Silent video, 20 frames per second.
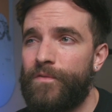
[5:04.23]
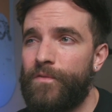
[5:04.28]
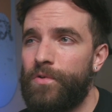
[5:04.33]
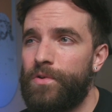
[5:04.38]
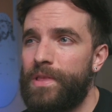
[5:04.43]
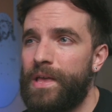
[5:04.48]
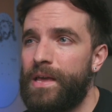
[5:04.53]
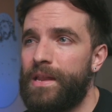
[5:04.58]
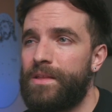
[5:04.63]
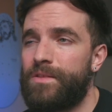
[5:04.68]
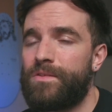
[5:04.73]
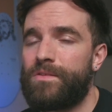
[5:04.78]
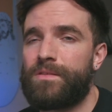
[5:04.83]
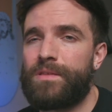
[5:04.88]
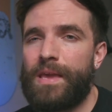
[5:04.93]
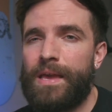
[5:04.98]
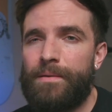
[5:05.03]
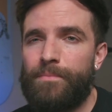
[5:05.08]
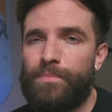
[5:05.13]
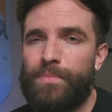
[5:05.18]
for that is
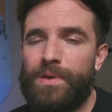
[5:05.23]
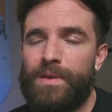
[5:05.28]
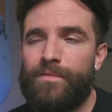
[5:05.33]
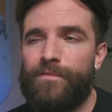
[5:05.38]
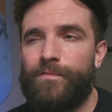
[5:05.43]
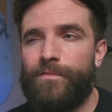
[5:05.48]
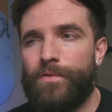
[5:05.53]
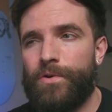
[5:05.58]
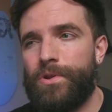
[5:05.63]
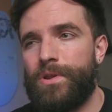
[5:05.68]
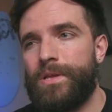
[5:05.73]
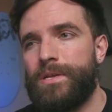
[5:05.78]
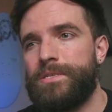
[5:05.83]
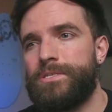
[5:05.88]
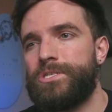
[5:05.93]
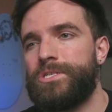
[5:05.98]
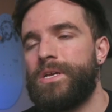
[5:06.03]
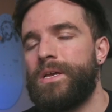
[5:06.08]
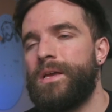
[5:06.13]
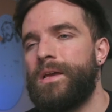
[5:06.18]
10-bit
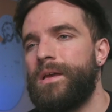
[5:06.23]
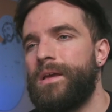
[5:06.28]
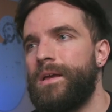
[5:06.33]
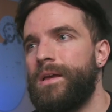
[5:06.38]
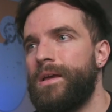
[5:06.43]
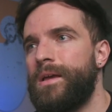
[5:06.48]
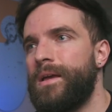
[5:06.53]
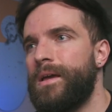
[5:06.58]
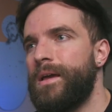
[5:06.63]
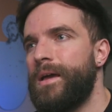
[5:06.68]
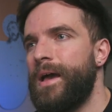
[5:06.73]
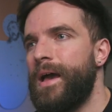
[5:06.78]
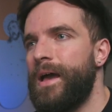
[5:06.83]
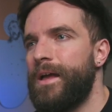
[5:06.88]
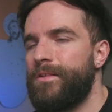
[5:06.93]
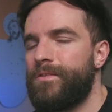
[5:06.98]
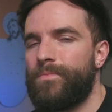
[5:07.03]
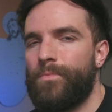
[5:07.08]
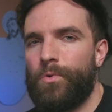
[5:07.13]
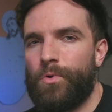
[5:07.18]
footage
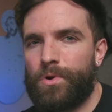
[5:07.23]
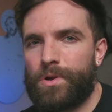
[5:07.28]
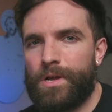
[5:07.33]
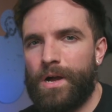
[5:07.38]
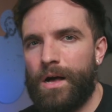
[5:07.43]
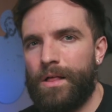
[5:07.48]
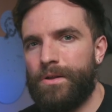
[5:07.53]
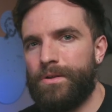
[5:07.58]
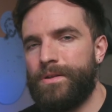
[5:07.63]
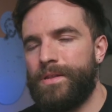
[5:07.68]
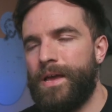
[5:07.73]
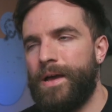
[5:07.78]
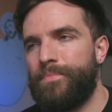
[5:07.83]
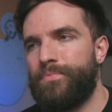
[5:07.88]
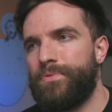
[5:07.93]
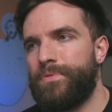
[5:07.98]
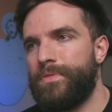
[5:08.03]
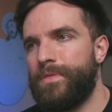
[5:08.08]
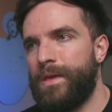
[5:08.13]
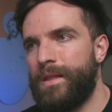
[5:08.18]
has more color
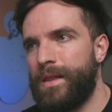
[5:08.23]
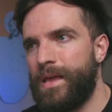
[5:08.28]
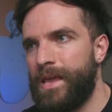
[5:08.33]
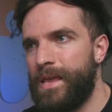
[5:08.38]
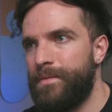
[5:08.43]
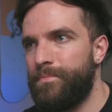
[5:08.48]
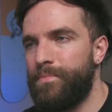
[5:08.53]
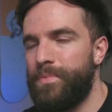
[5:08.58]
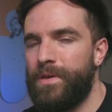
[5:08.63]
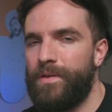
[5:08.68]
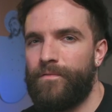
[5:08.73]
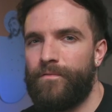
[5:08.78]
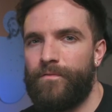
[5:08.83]
depth than 8-bit